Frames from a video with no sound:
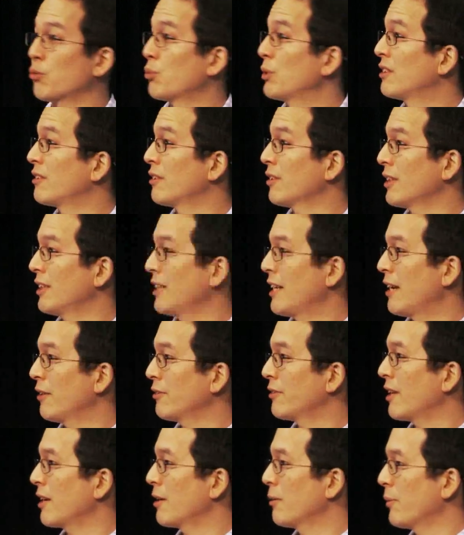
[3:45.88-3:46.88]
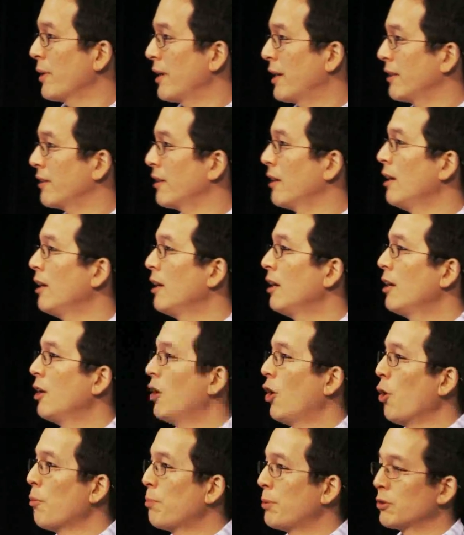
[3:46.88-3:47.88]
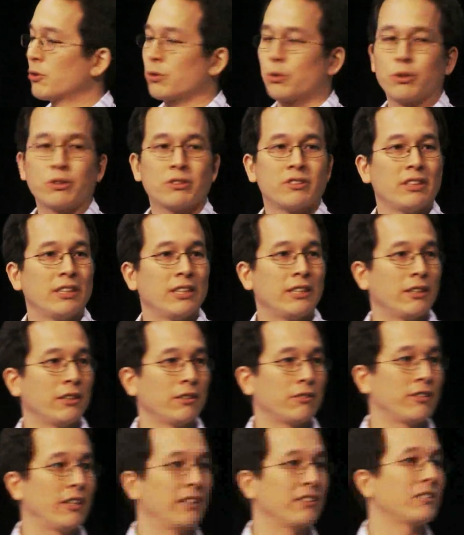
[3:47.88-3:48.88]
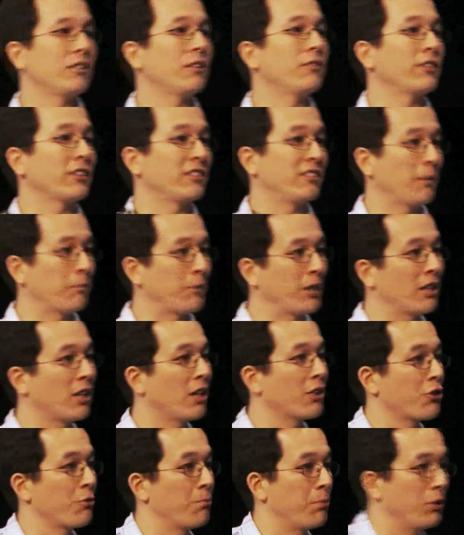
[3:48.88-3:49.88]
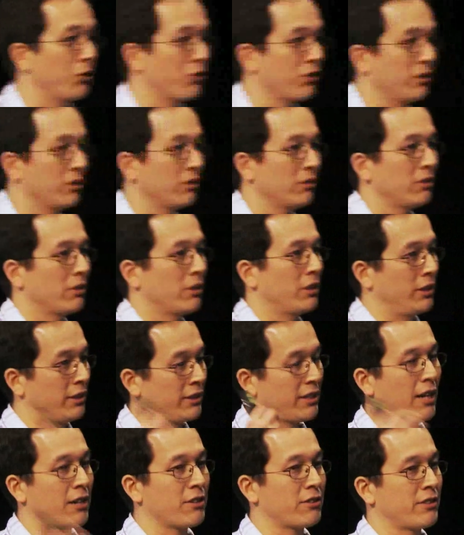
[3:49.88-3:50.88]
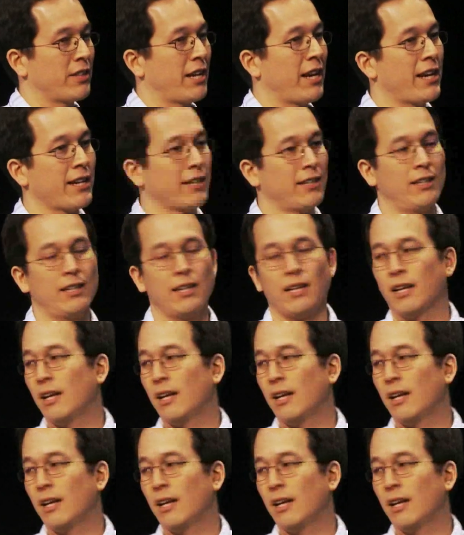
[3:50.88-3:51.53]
recently announced that it went open source in the sense of accepting contributions, the entire stack.